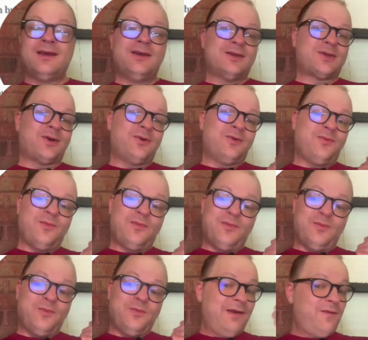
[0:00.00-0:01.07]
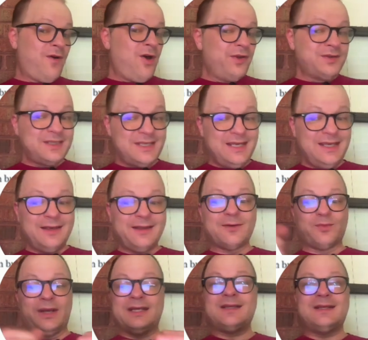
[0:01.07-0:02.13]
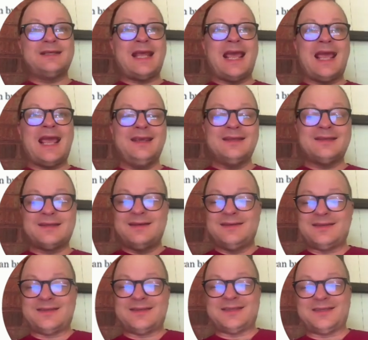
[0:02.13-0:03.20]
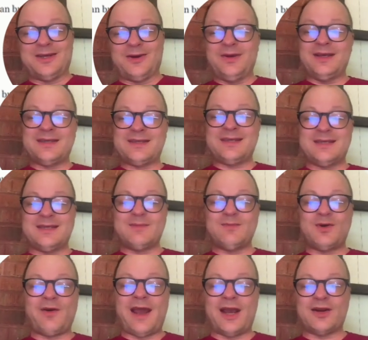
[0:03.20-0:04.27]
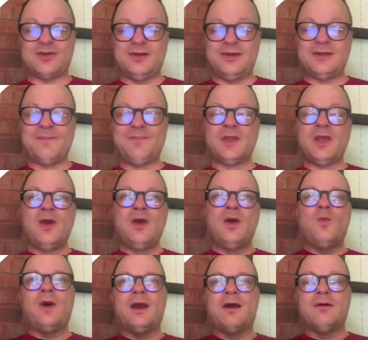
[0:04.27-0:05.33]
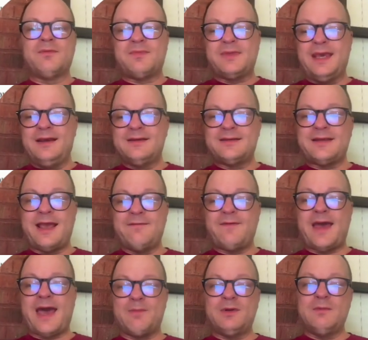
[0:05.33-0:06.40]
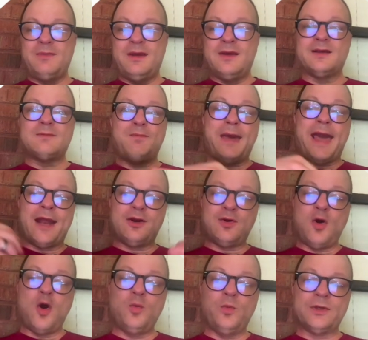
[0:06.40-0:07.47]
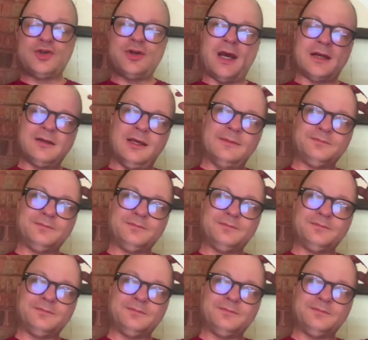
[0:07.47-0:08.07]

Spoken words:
So we've all seen in recent days serious system crashes where things have happened because bad code was checked in.